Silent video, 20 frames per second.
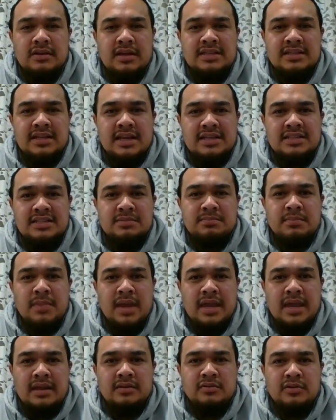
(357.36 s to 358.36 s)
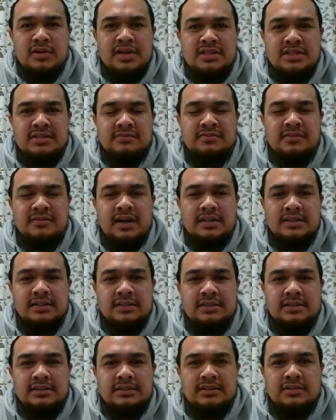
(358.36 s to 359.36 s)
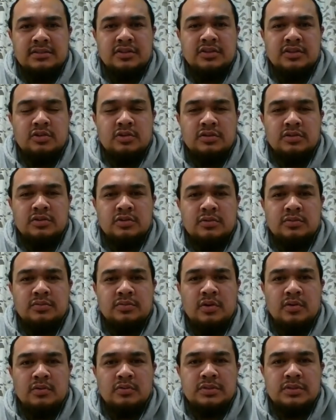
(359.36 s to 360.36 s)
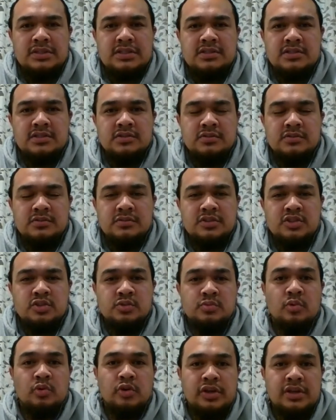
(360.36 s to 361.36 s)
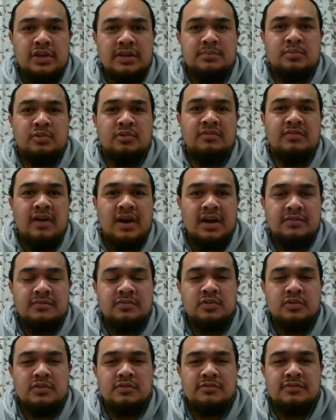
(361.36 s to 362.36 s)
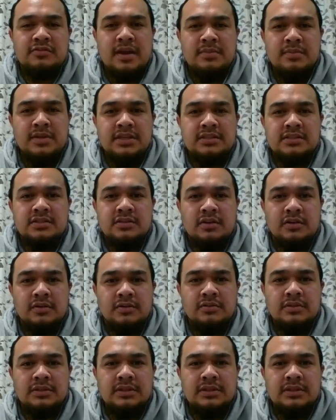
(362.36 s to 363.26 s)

as a man or as a father, your role is to work and provide for your family. So